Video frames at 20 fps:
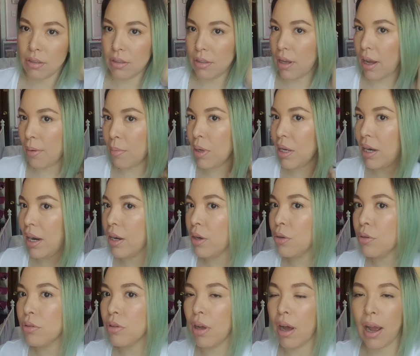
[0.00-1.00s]
I
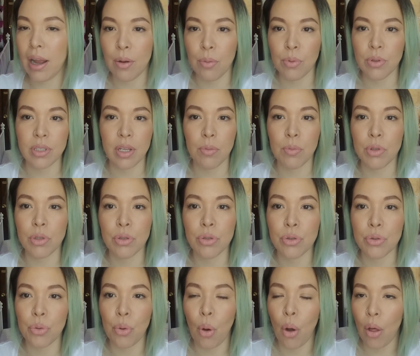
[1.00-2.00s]
mean, I was able to
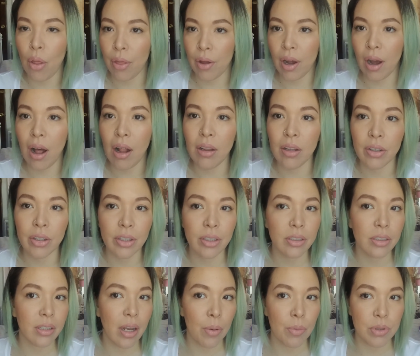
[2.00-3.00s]
do all the colors.
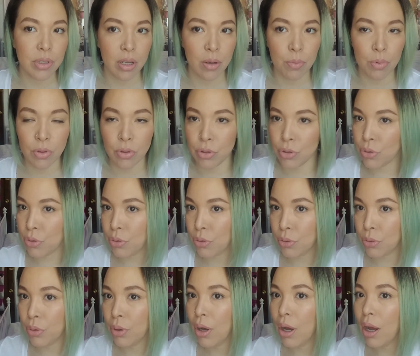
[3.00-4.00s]
I was able
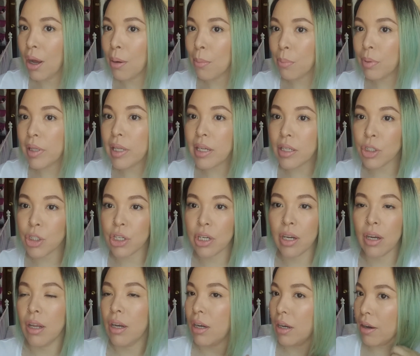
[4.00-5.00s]
to bleach
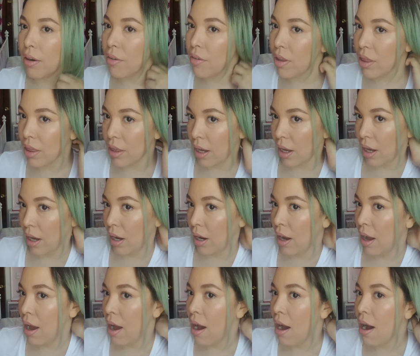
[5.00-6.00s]
it and everything,
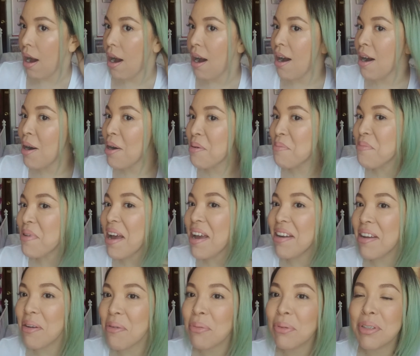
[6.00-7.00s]

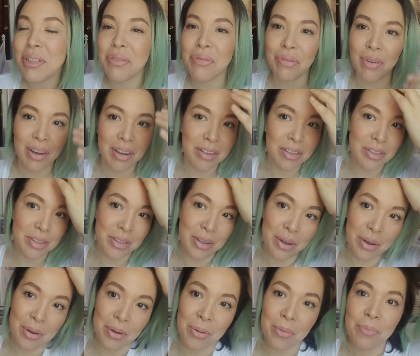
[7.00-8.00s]
and it was fun.
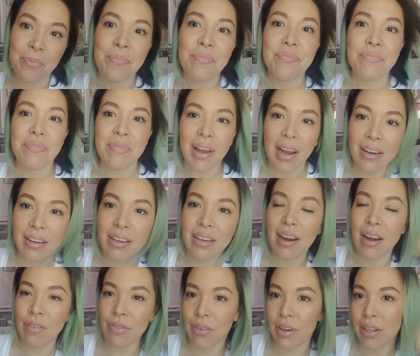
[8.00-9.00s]
So I
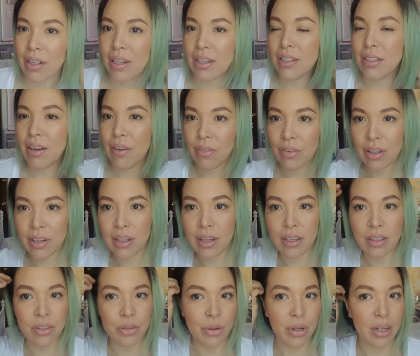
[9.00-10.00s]
definitely
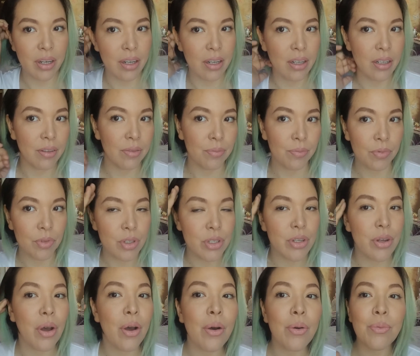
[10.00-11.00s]
enjoyed it.
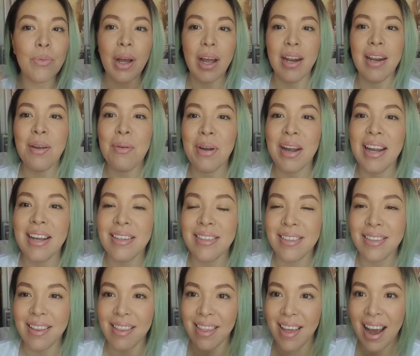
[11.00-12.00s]
So anyways,
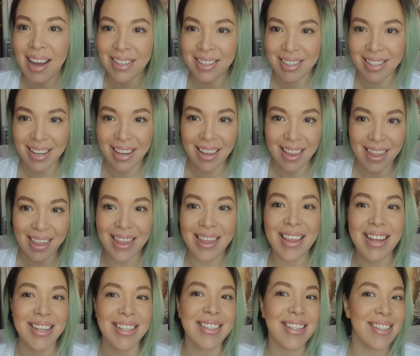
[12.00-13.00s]
that's it.
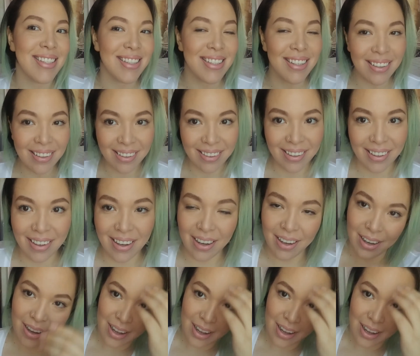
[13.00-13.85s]
This is the look.